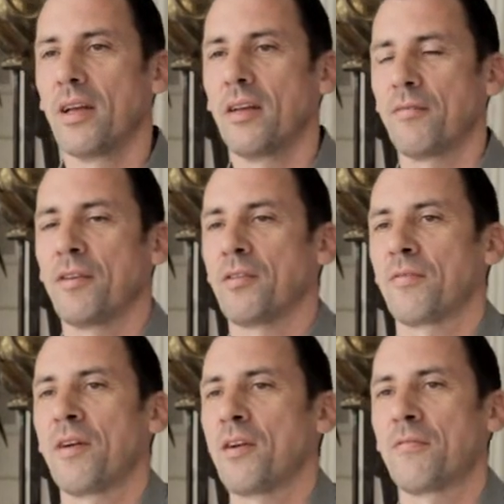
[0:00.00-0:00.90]
it feels
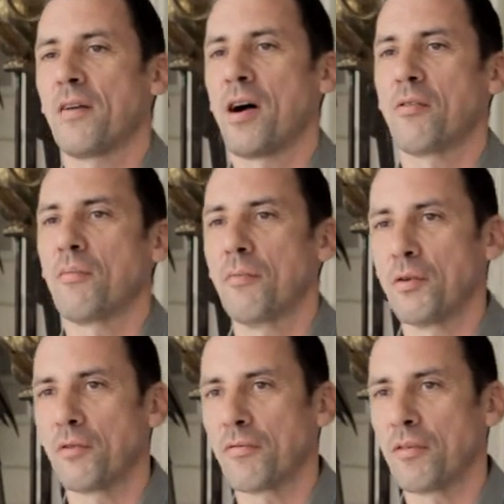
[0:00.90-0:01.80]
very far
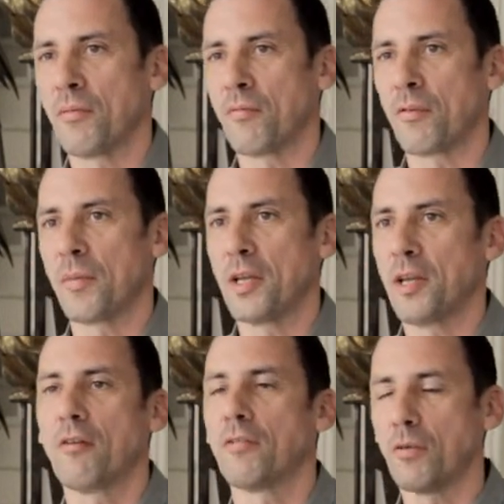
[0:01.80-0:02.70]
removed from a
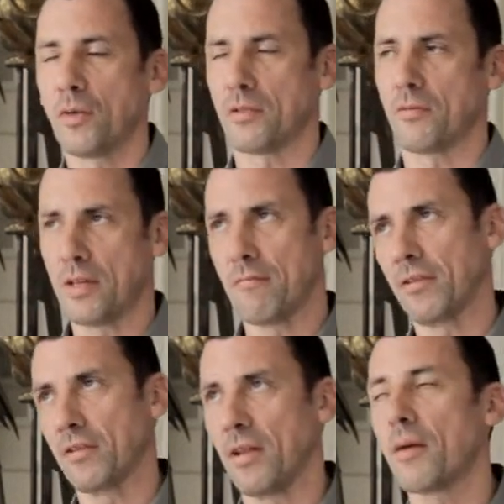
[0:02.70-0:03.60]
novel, which really
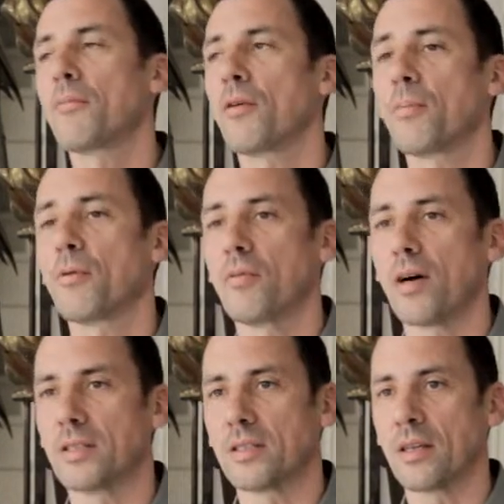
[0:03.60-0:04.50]
feels like proper
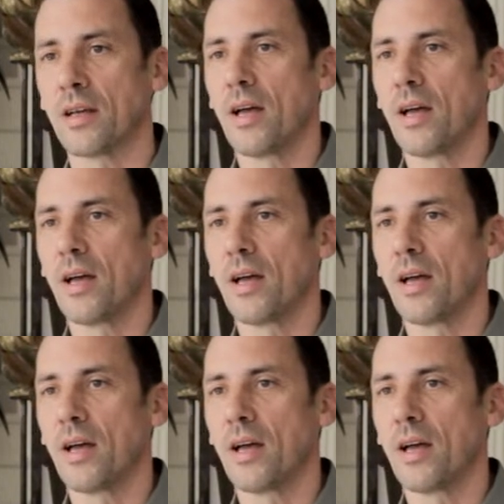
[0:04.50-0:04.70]
writing.